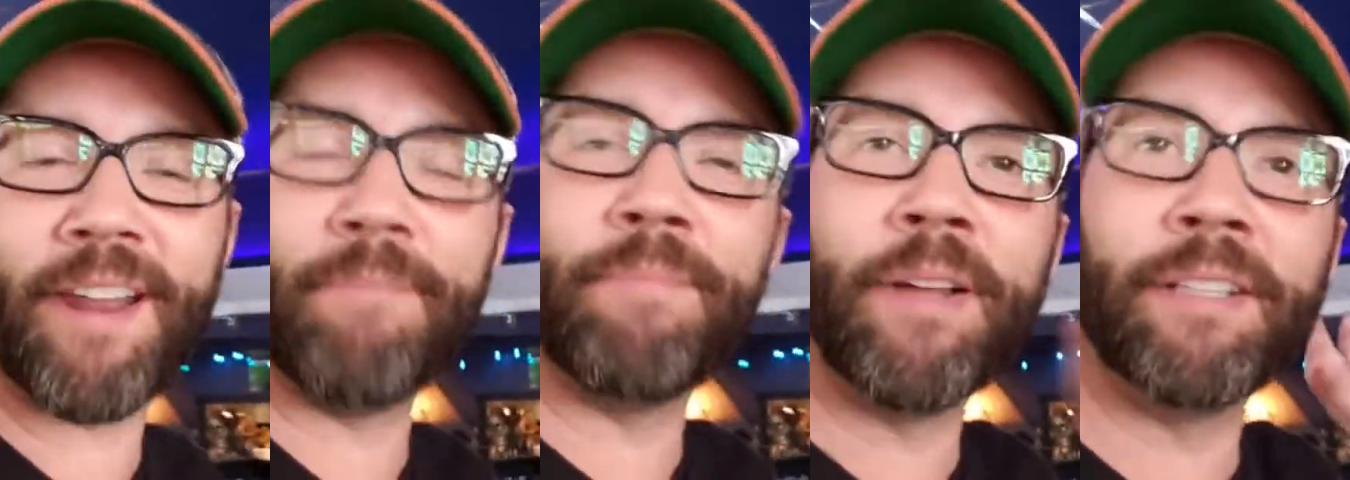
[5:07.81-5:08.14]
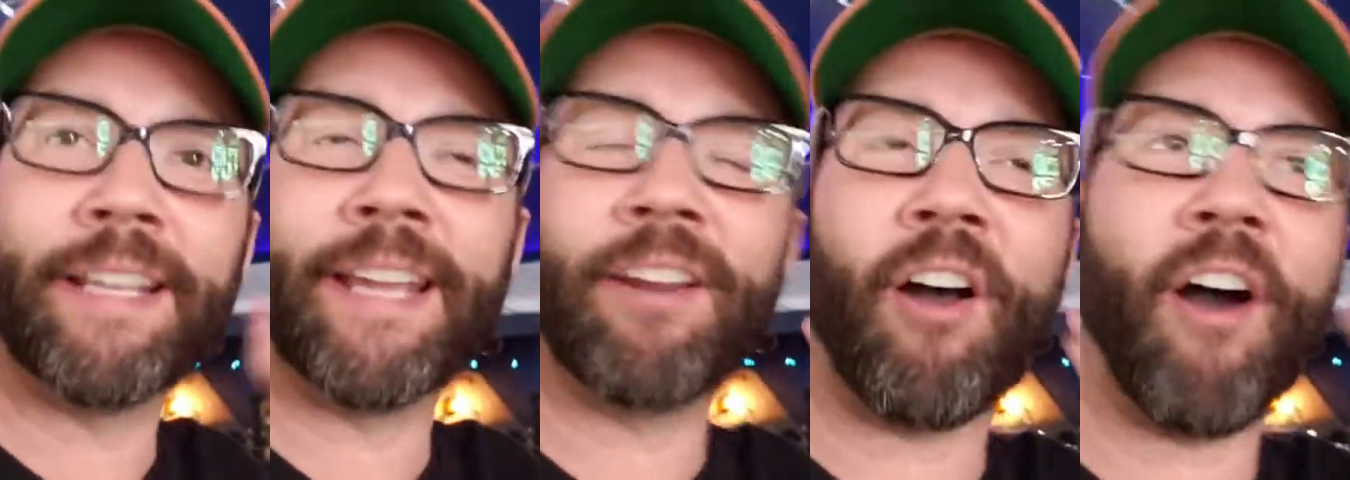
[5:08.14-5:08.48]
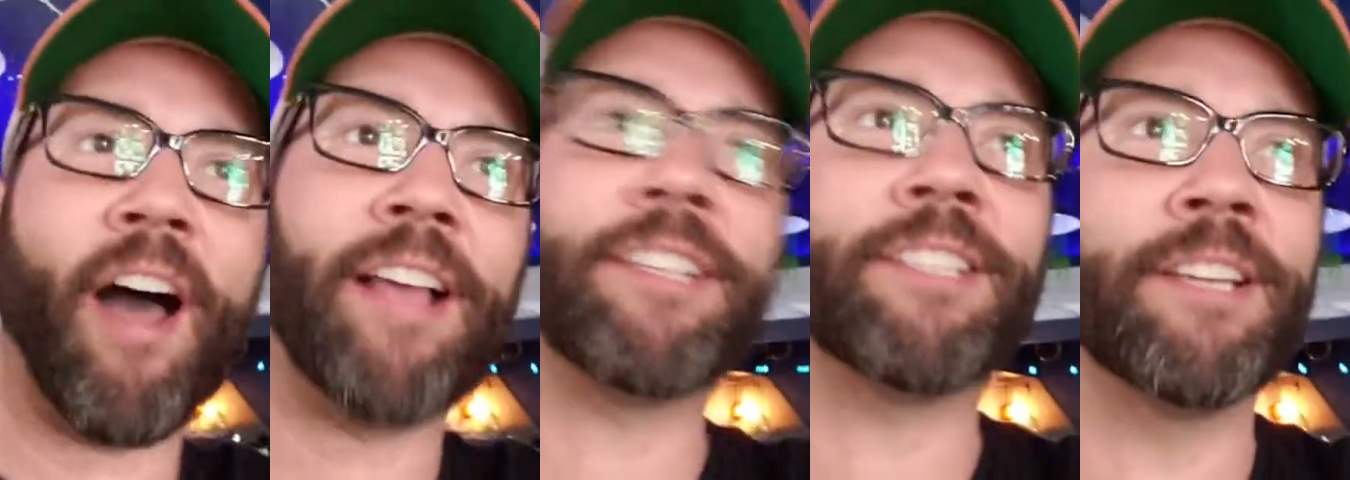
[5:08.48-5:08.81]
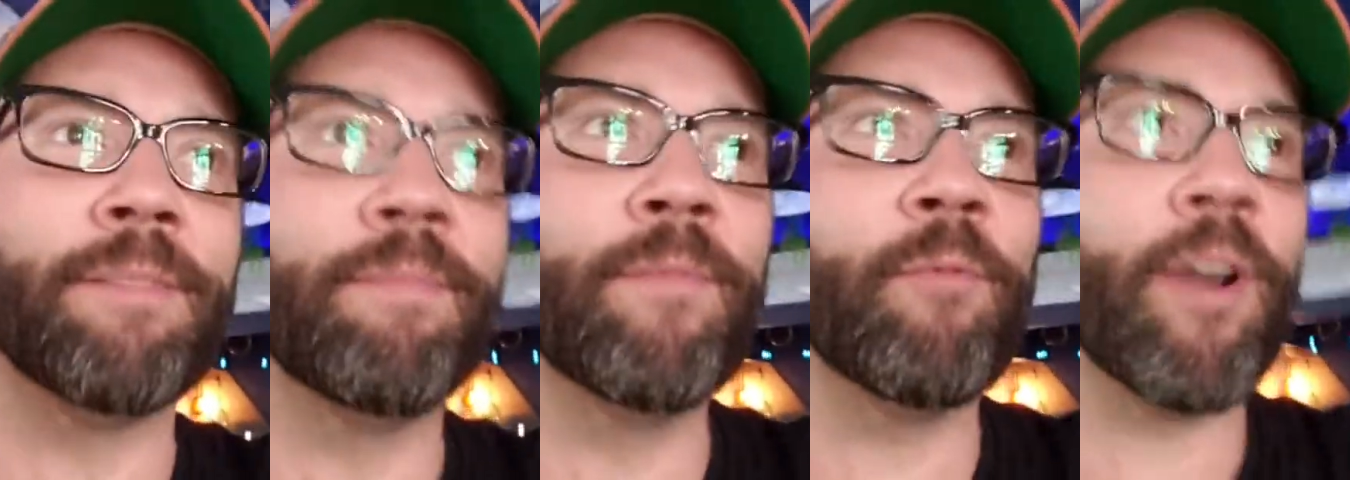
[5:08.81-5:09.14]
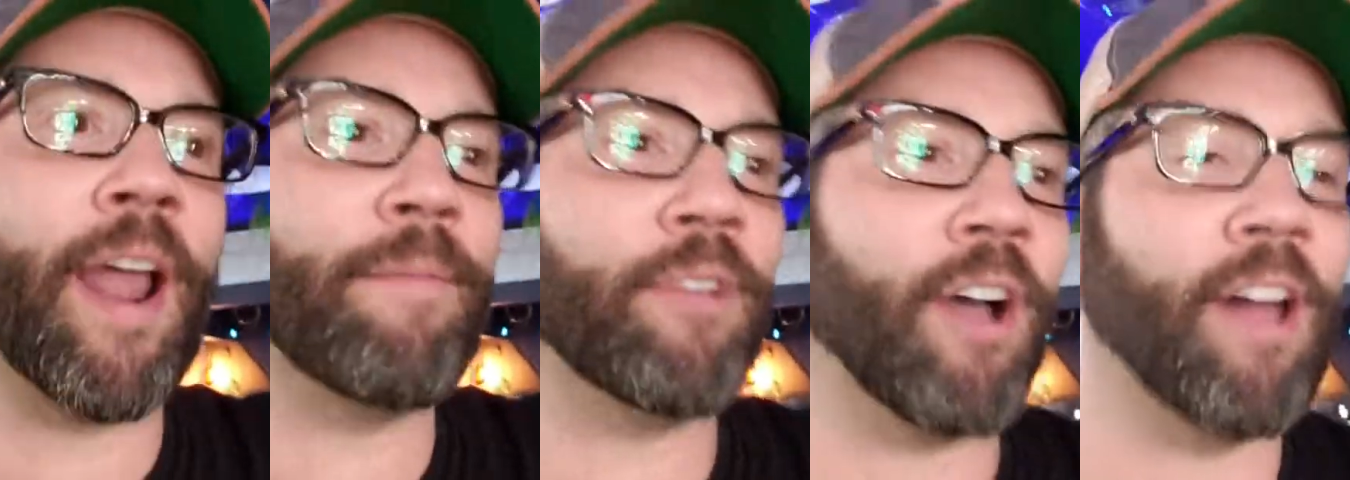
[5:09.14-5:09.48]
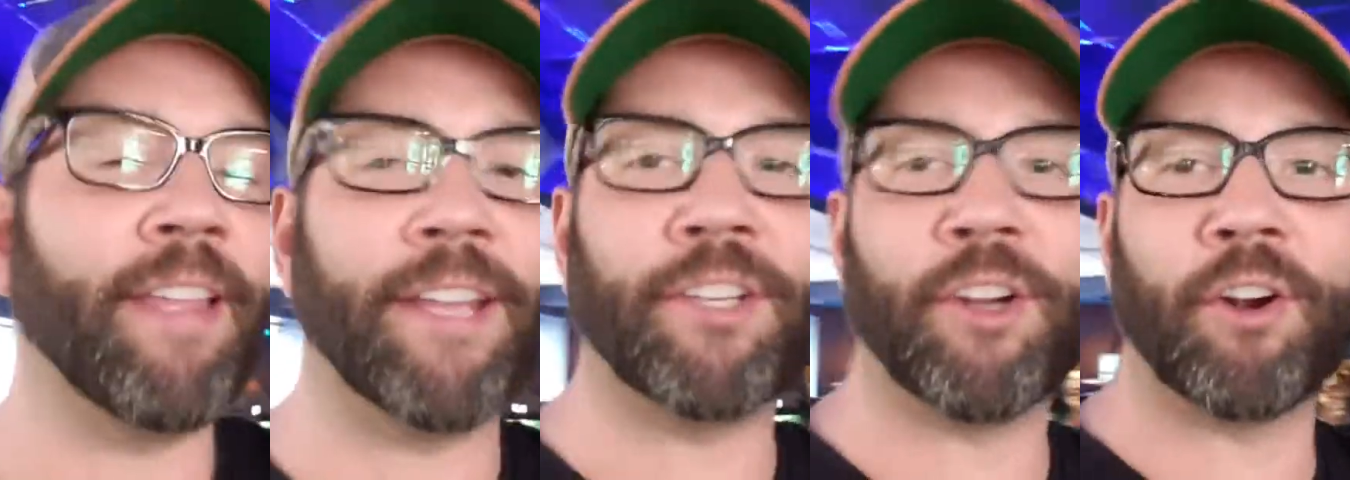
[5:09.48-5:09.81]
and I'm building an awesome, what I'm
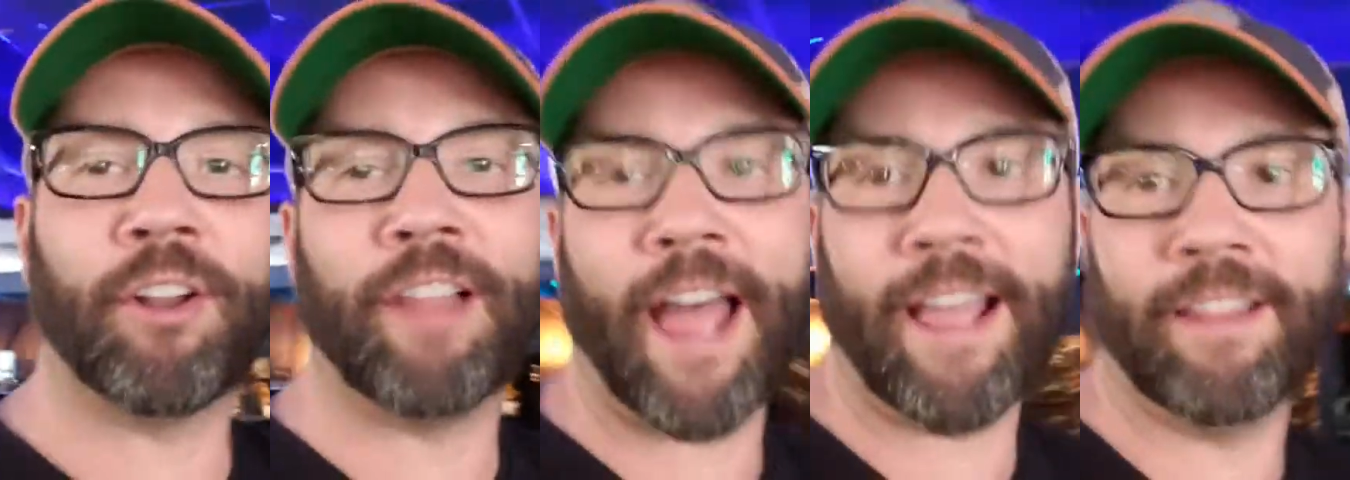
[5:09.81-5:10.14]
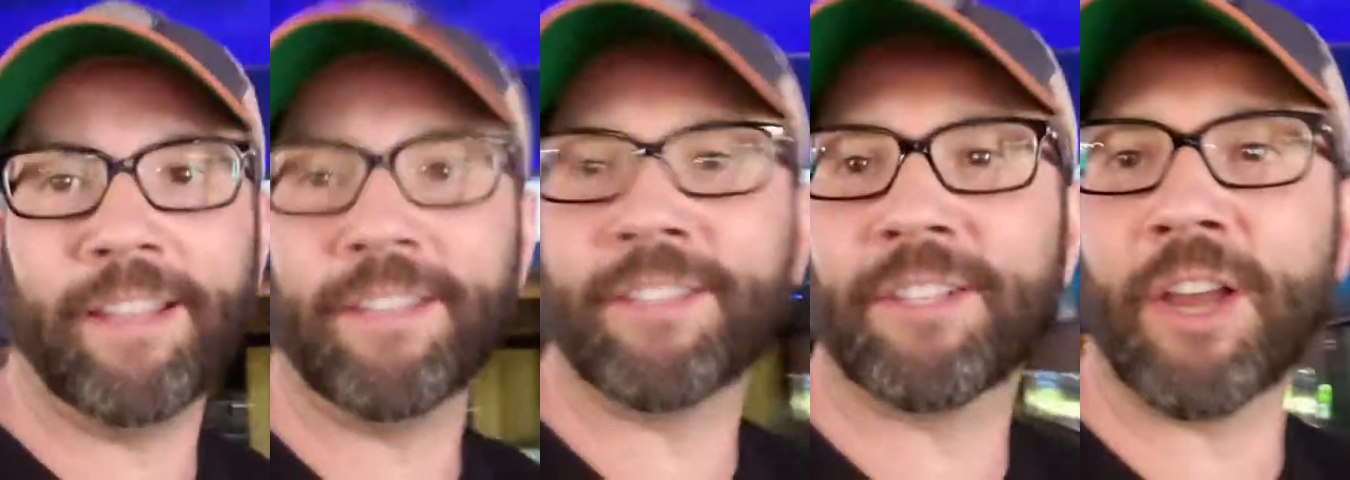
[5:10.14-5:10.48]
calling Turtle Island.